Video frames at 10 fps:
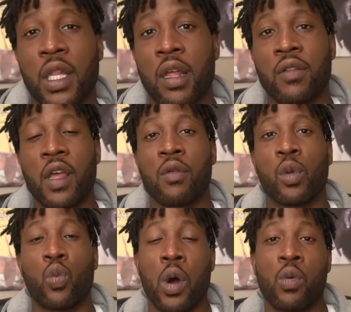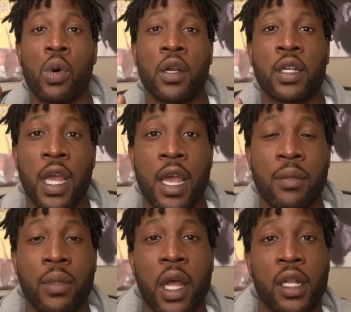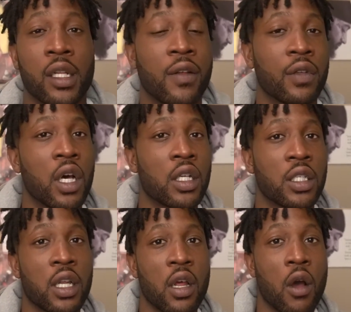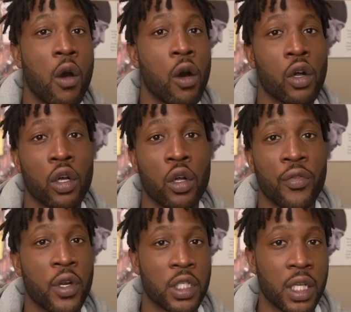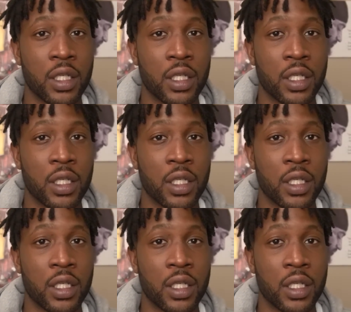they won 1 game, and then they've lost all 13